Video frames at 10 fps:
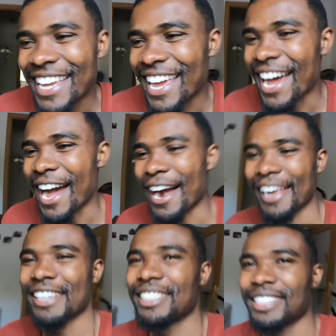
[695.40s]

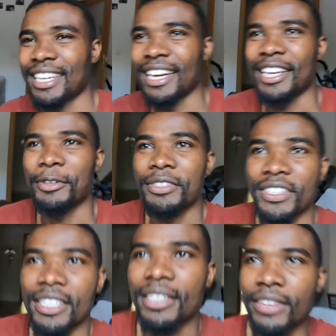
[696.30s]
Yeah, I don't
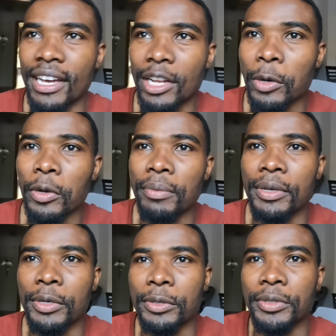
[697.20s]
drink alcohol
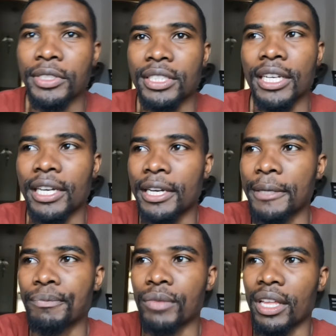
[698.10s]
because
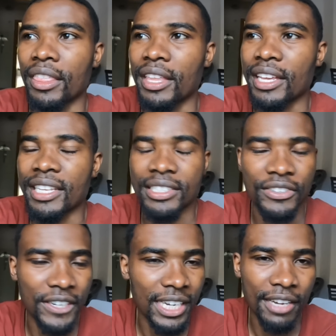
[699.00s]
I think
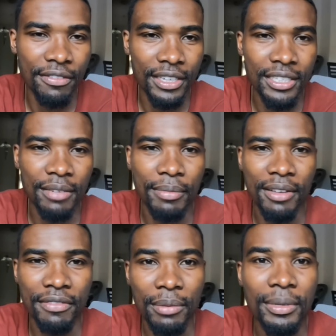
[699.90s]
it really affected
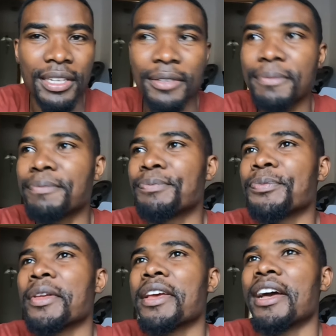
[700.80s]
my family.
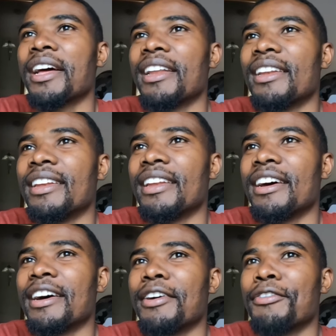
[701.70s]
And
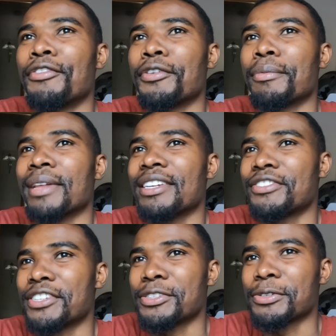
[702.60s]
from
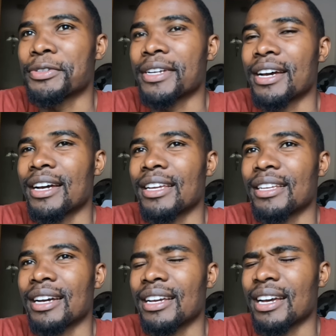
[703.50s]
that reason,
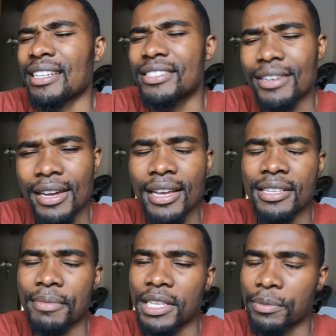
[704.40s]
I try
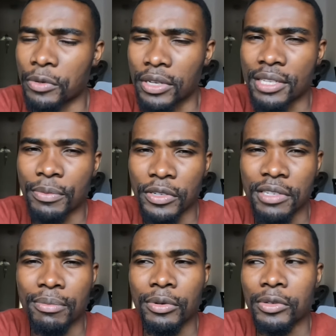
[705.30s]
as much as
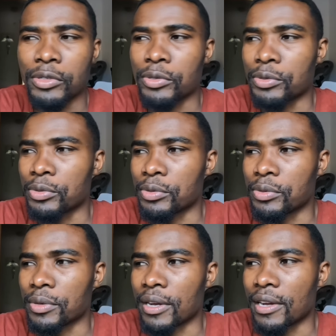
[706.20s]
possible
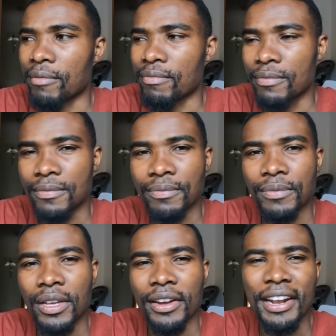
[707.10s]
to
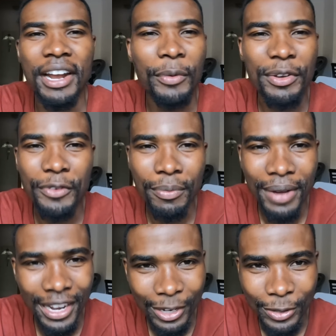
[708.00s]
run away from
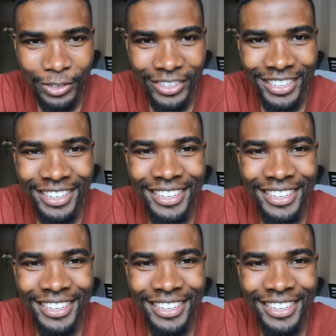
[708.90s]
alcohol.